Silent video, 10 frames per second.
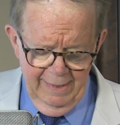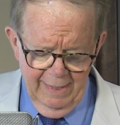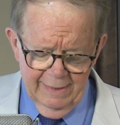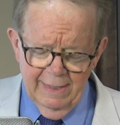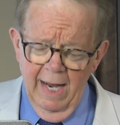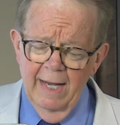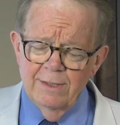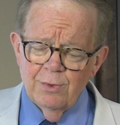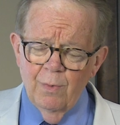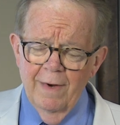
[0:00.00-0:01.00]
that
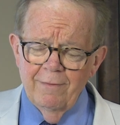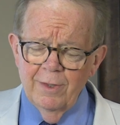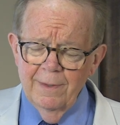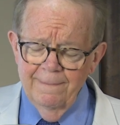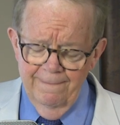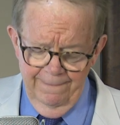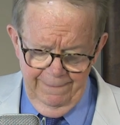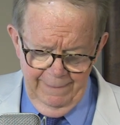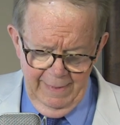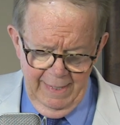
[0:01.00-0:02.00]
God's river
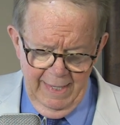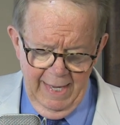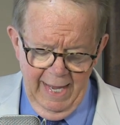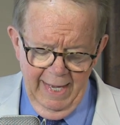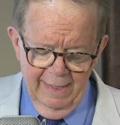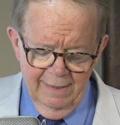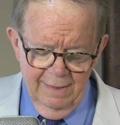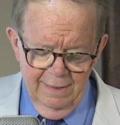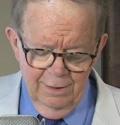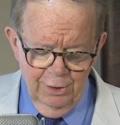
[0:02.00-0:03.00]

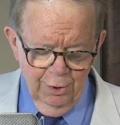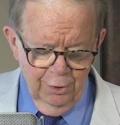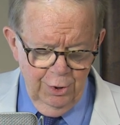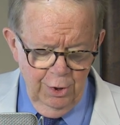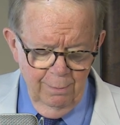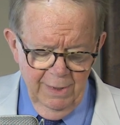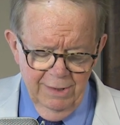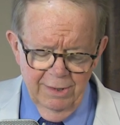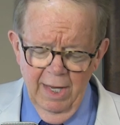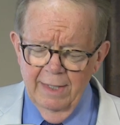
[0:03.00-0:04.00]
and your
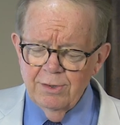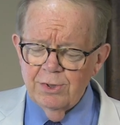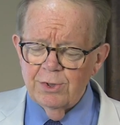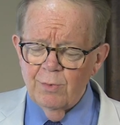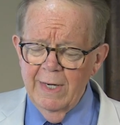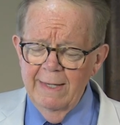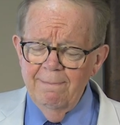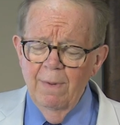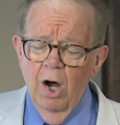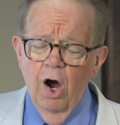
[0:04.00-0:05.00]
human thought
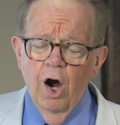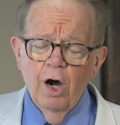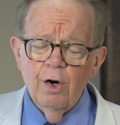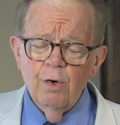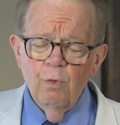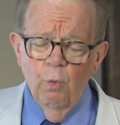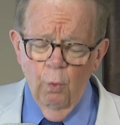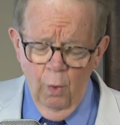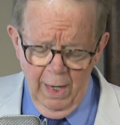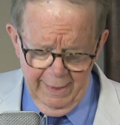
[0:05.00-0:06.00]
stream are
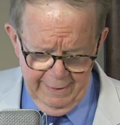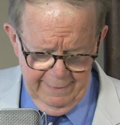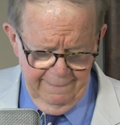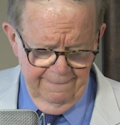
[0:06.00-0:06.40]
one.